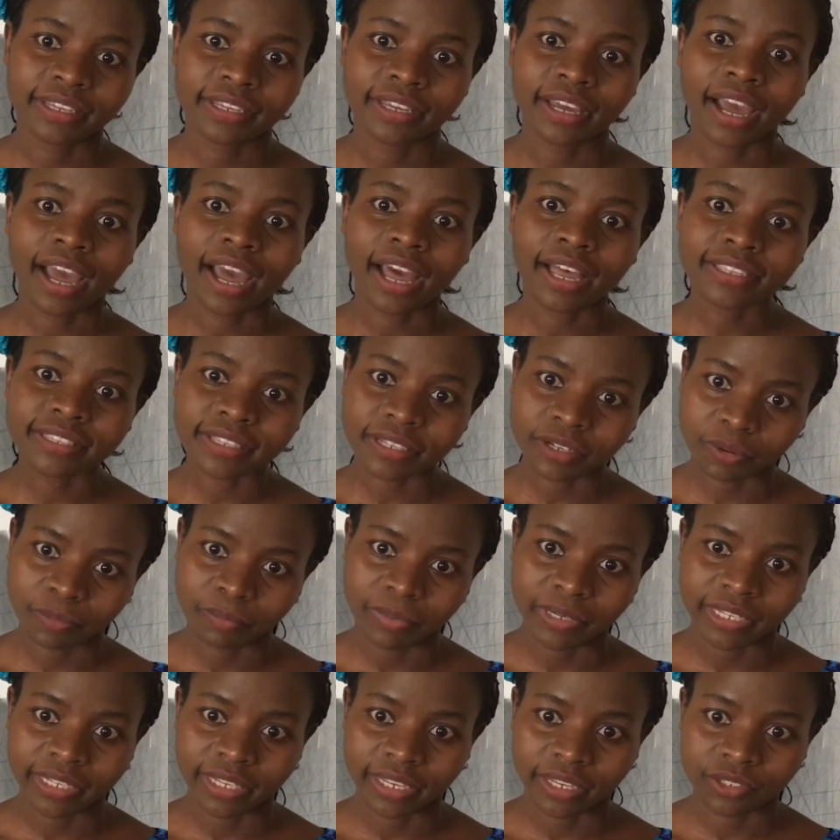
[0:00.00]
has an
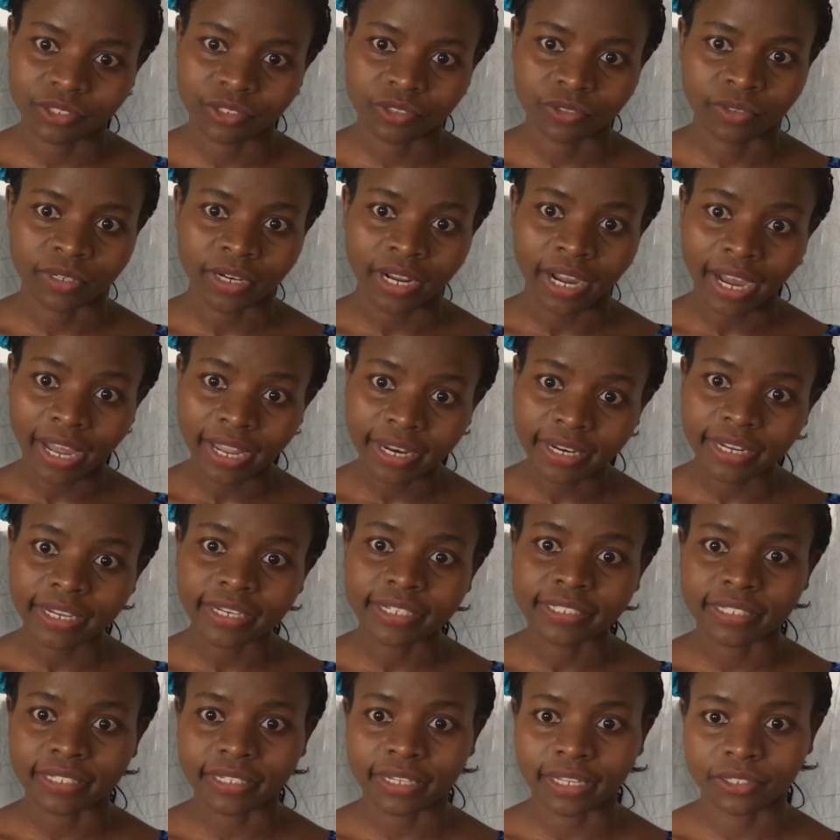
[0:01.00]
obligation under
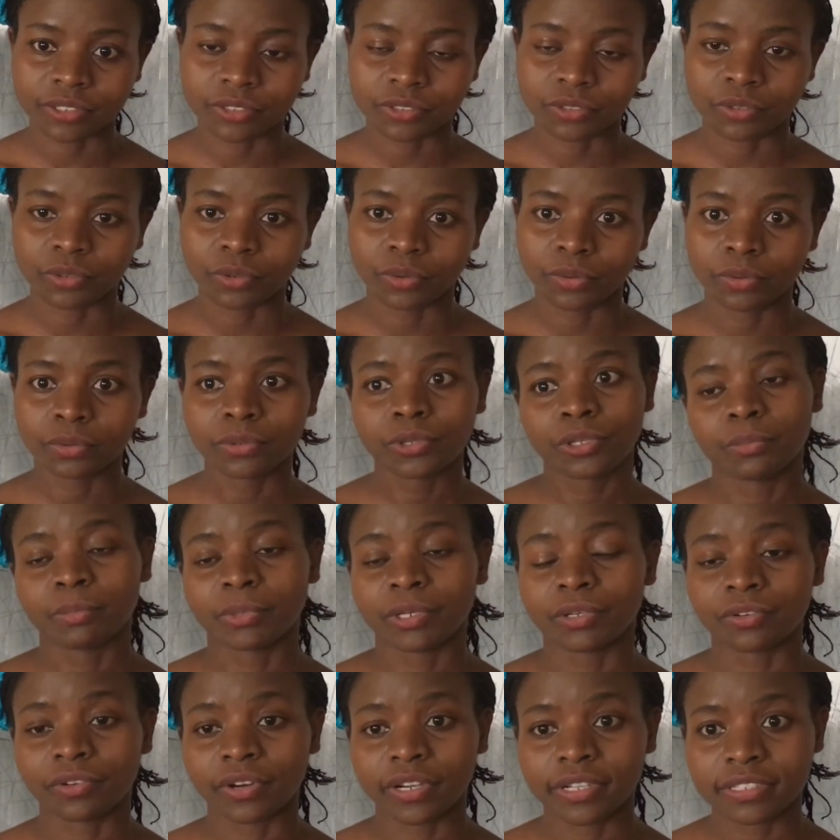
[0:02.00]
international
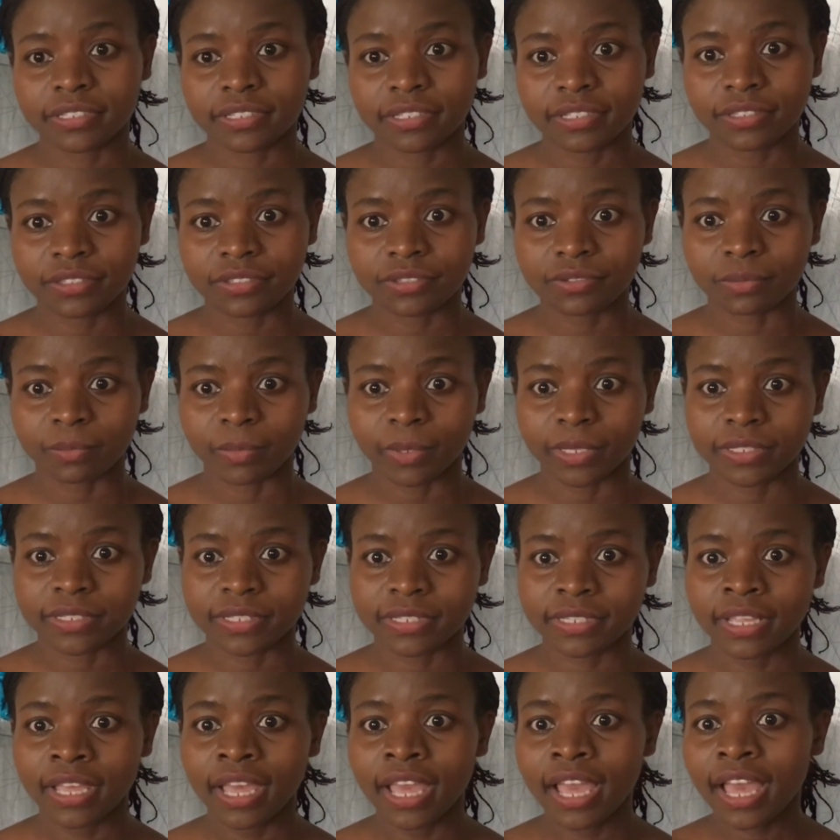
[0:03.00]
human rights
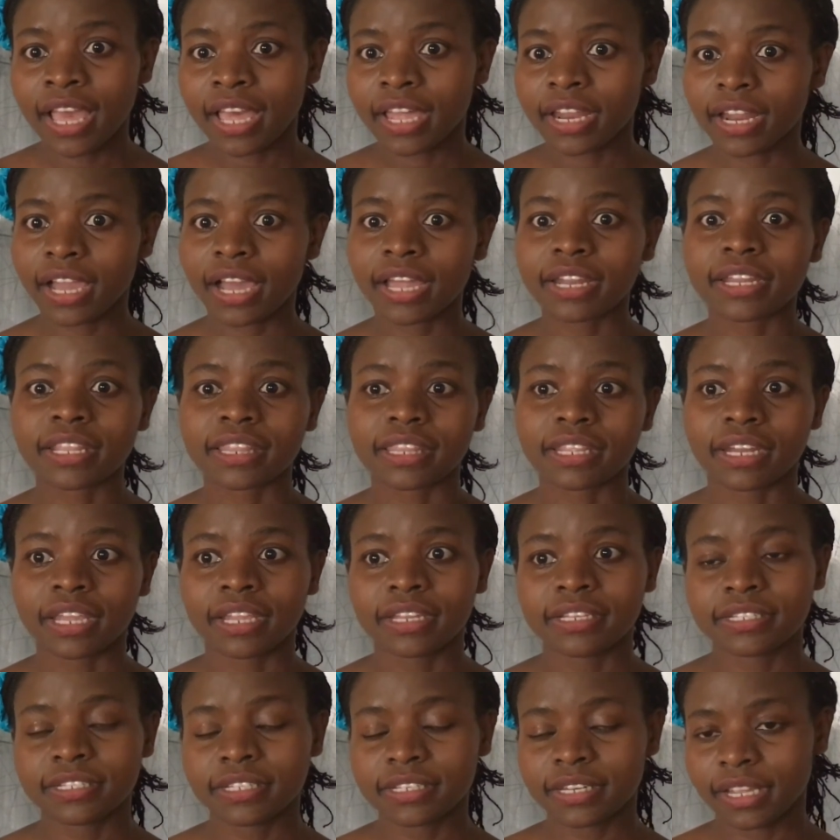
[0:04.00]
instruments and under the
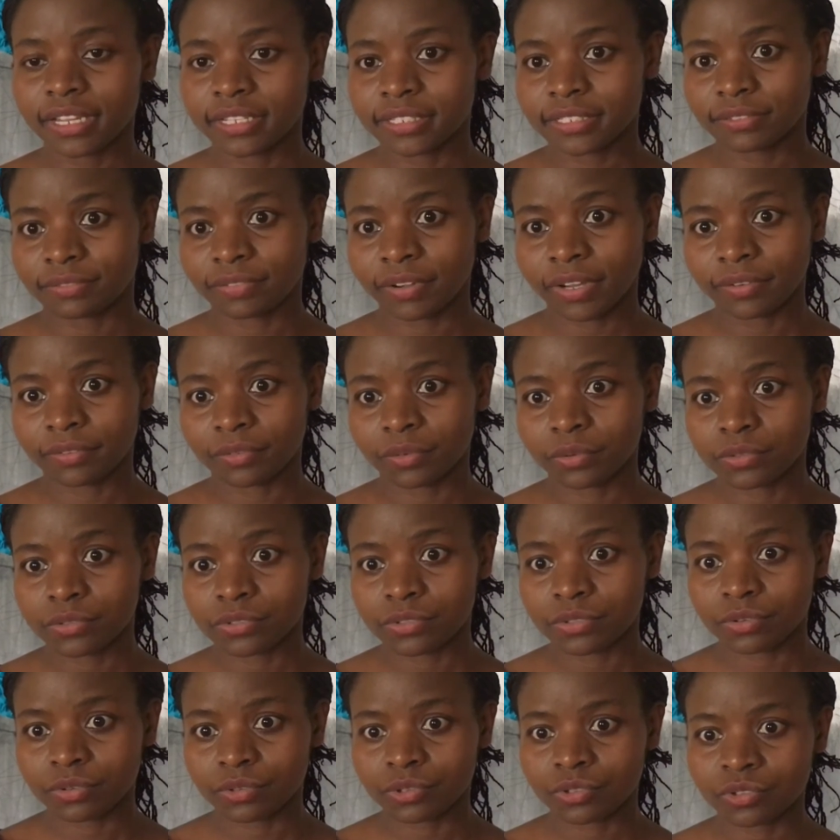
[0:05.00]
1995
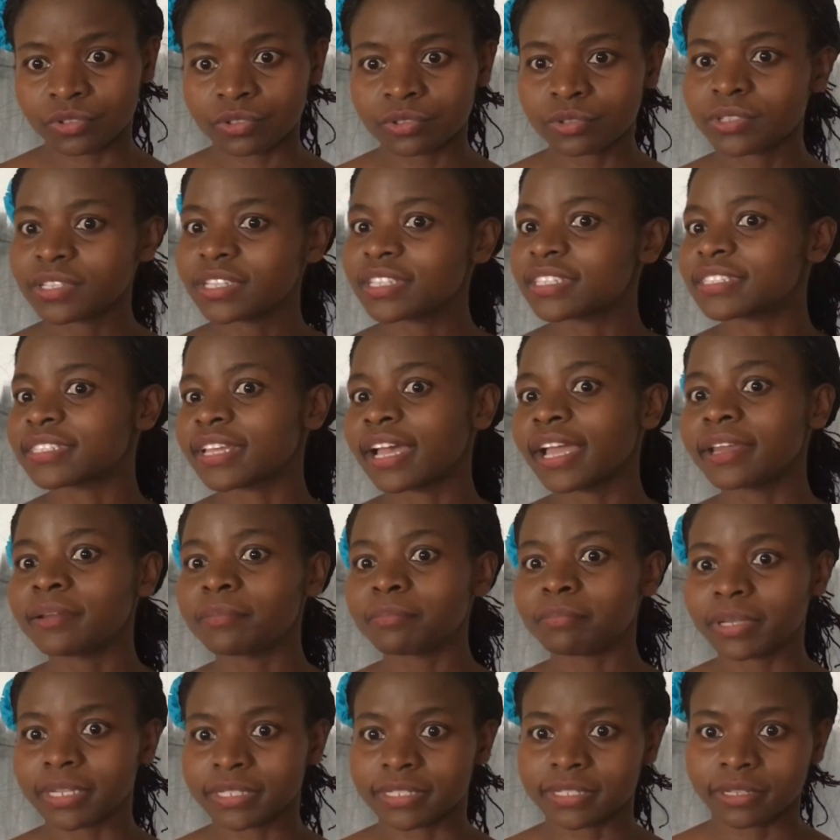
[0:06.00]
Constitution to design
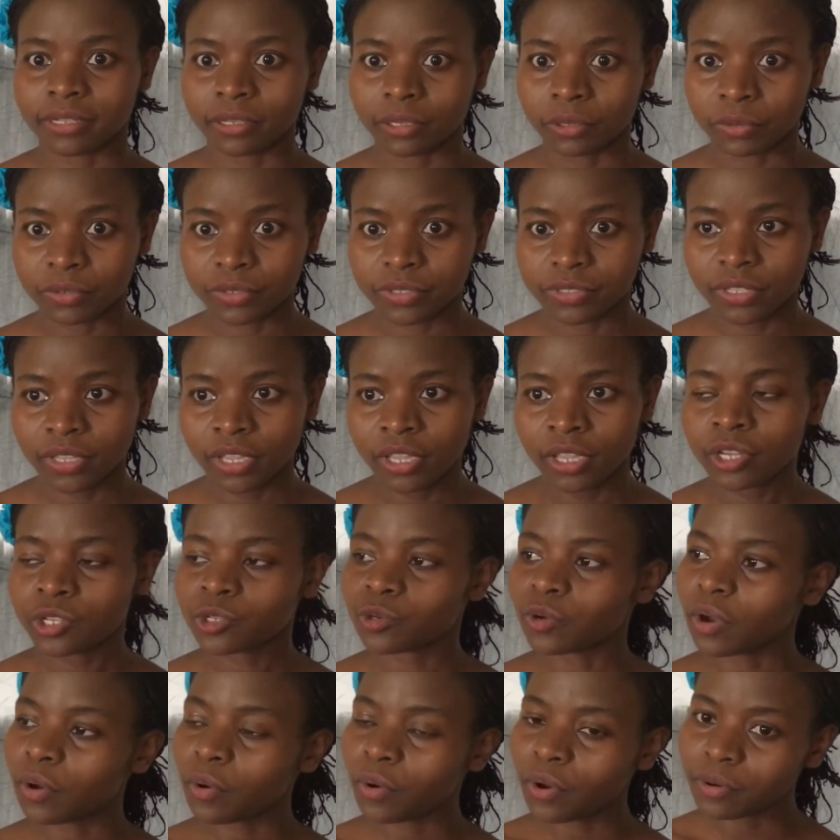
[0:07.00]
better laws to
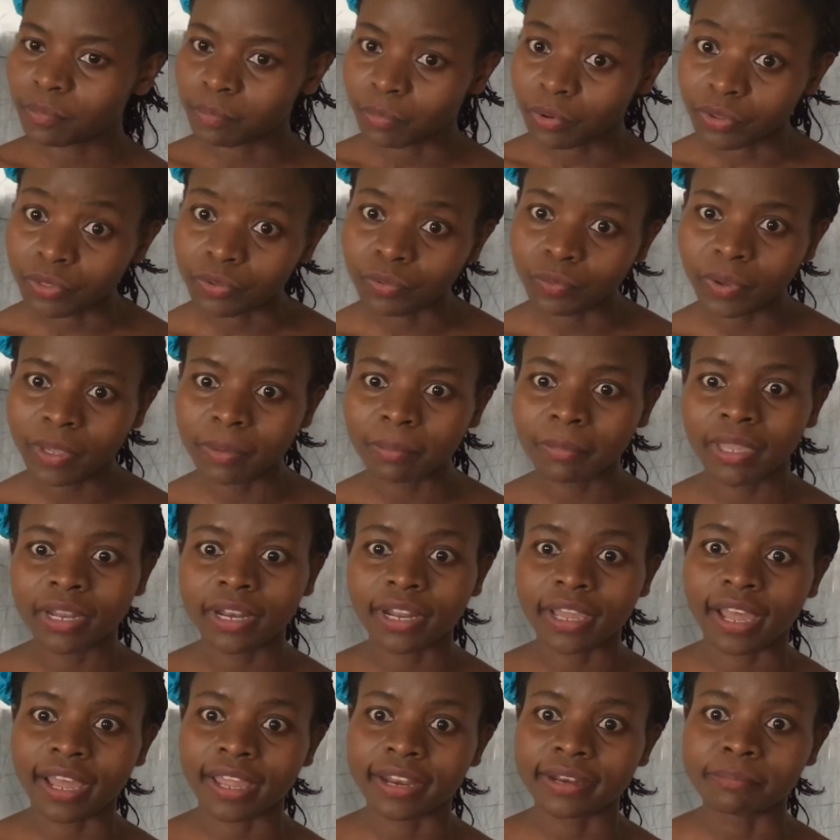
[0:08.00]
accord both women
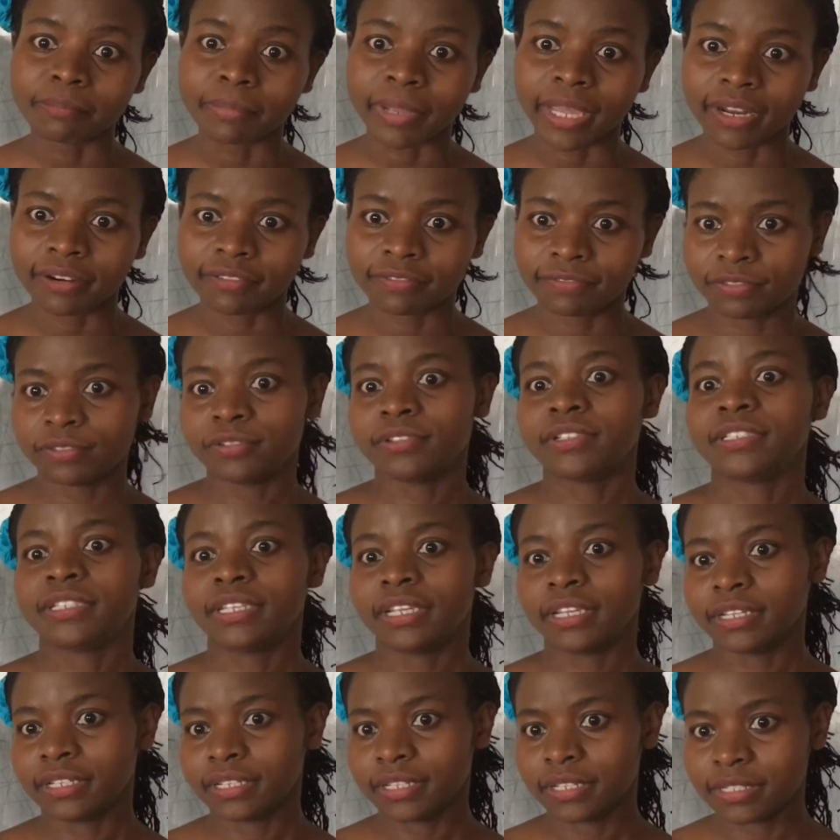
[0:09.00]
and men full
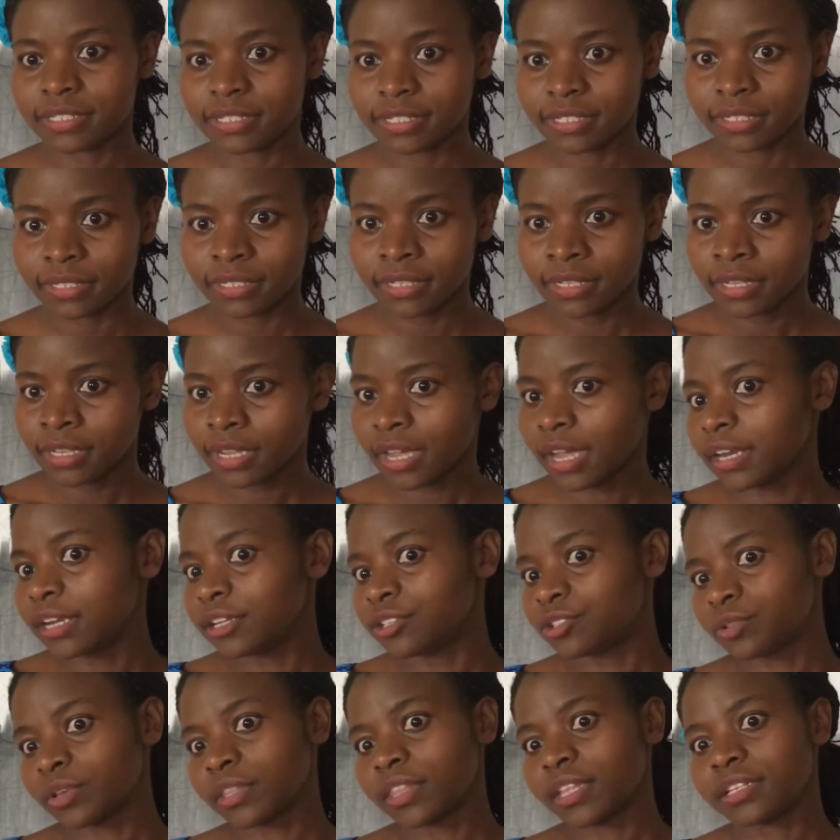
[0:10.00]
dignity and
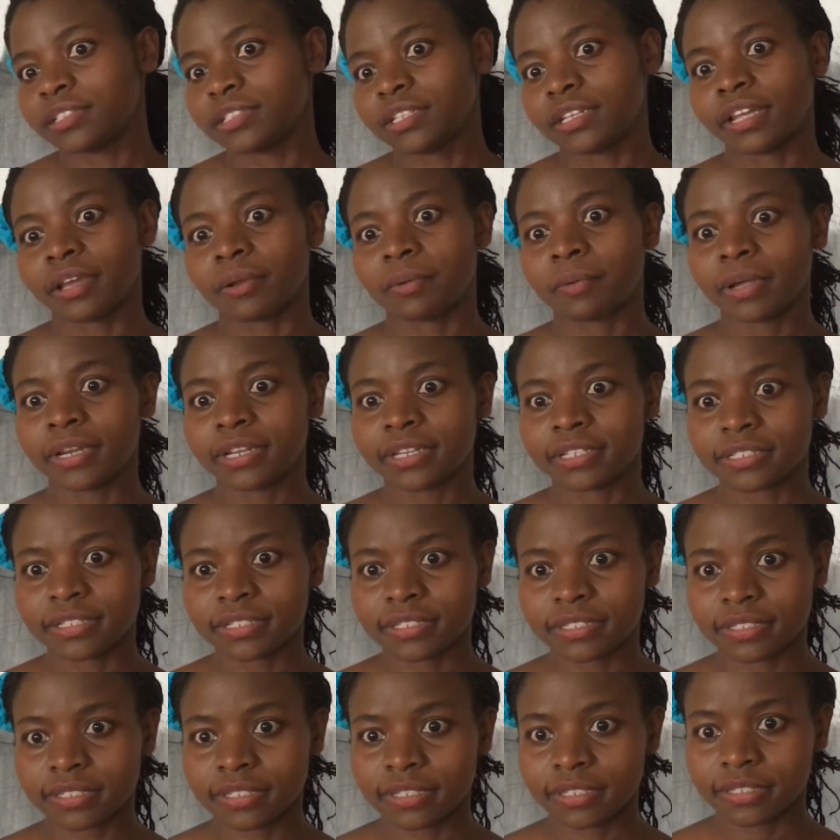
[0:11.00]
ensure that gender equality
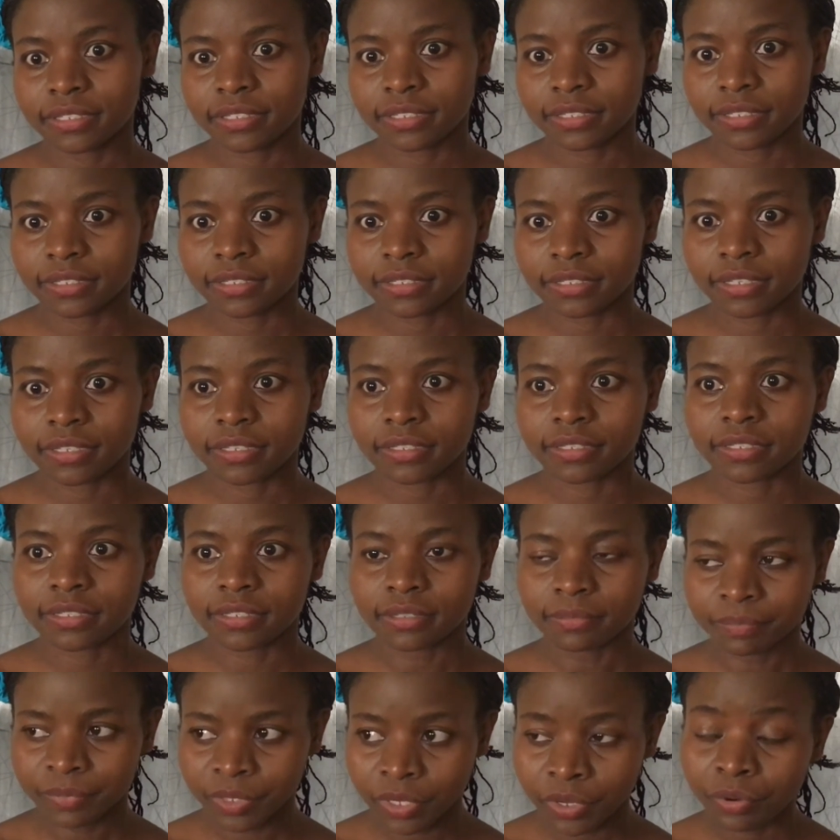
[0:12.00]
is
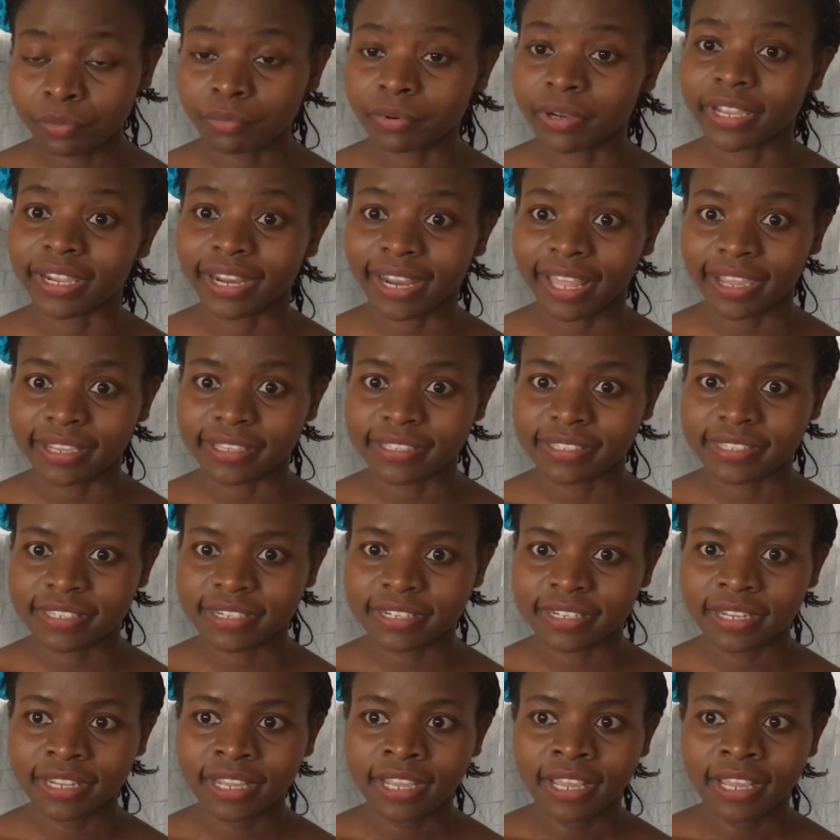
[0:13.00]
realized.